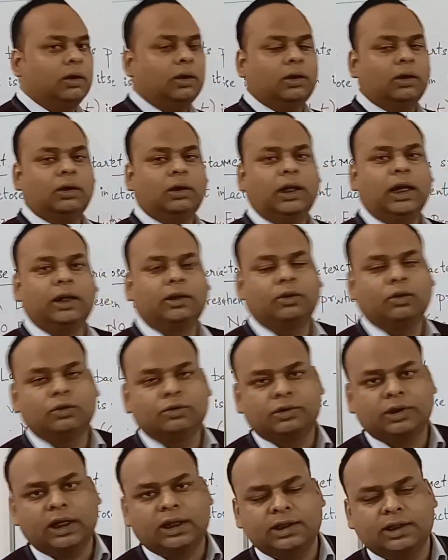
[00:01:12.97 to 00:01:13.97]
lactose
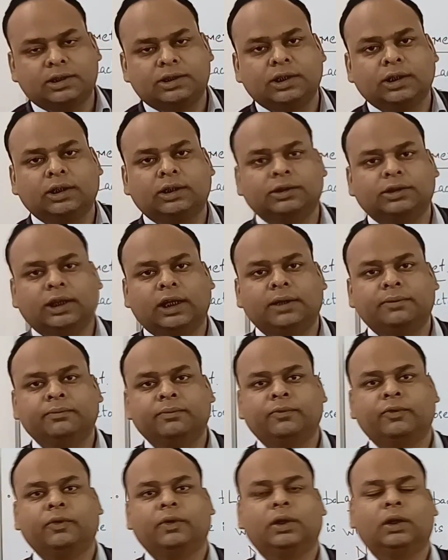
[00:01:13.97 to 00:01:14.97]
digesting enzyme
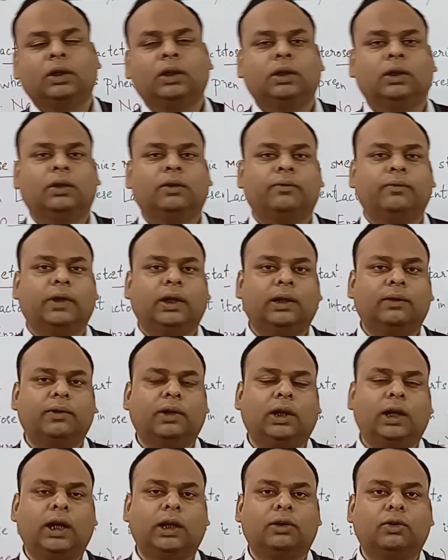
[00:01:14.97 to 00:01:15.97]
whenever
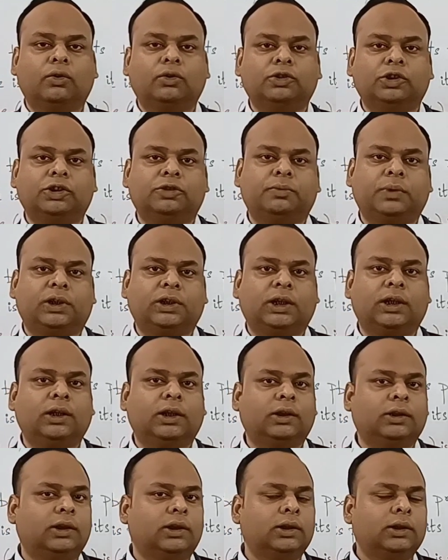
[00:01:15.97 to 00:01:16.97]
lactose is present in
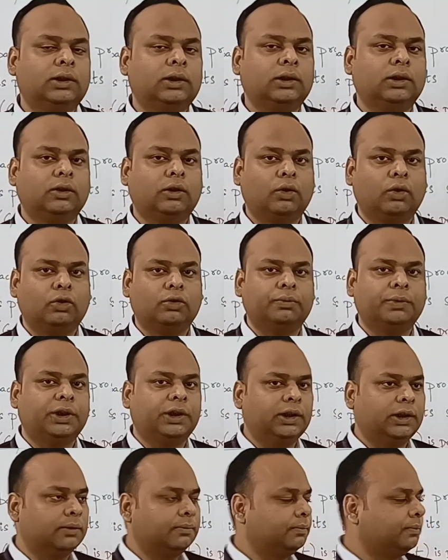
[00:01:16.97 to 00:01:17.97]
the growth
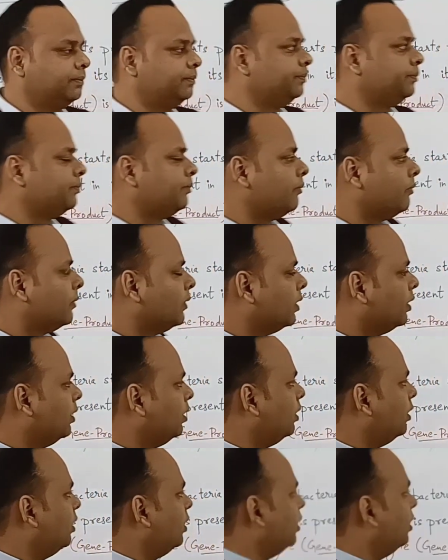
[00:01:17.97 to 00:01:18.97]
medium.
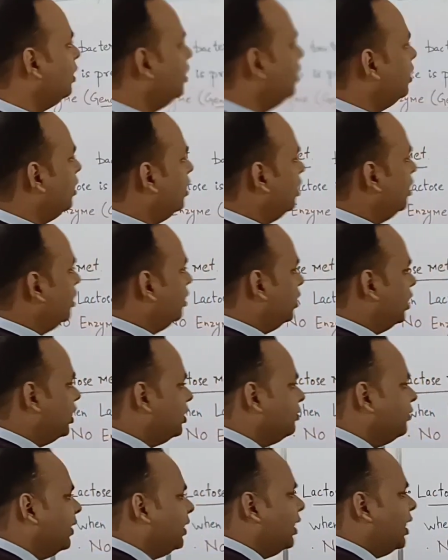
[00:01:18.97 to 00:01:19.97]
Thus,
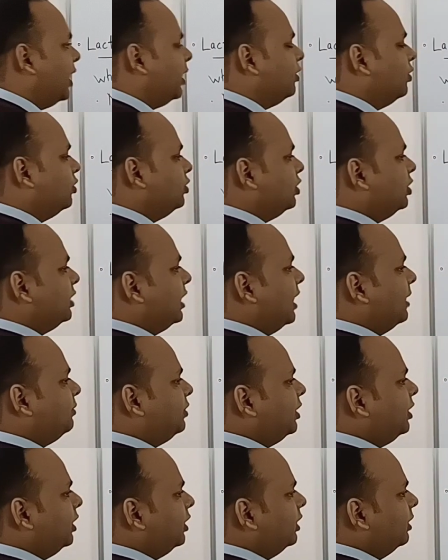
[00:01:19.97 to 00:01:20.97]
when lactose is absent
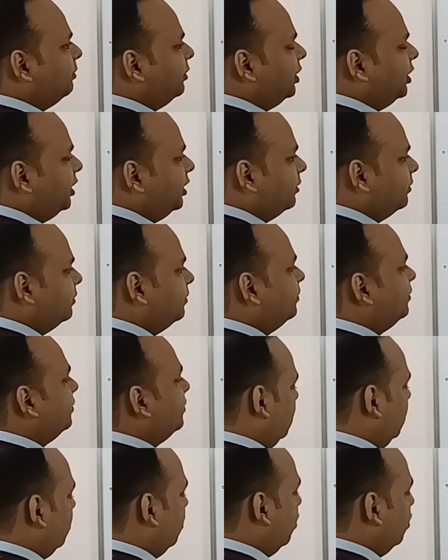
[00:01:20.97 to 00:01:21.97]
in the medium,
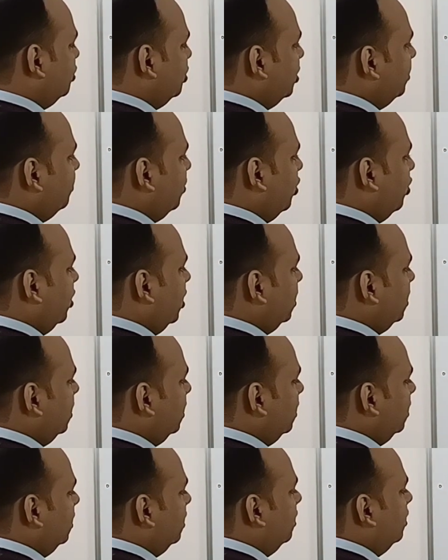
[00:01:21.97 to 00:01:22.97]
no gene
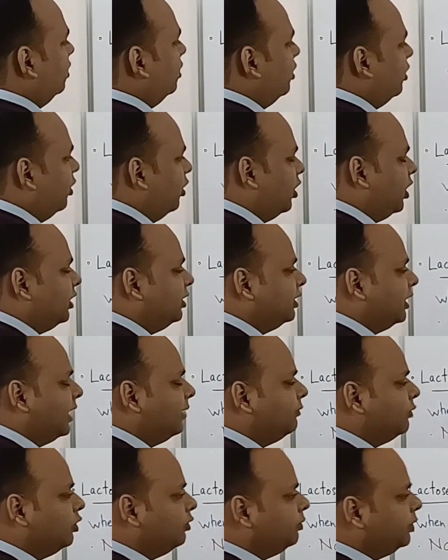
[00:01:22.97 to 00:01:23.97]
product or enzyme
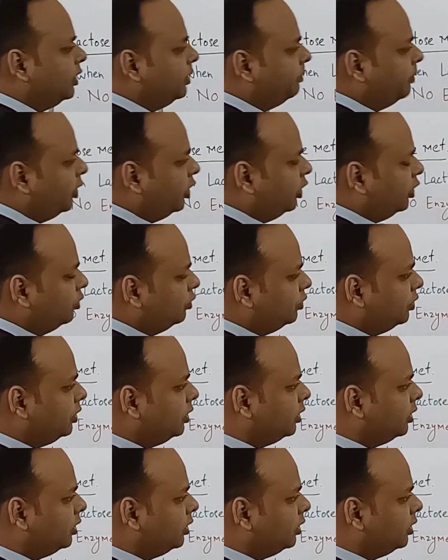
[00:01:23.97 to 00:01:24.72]
would be produced.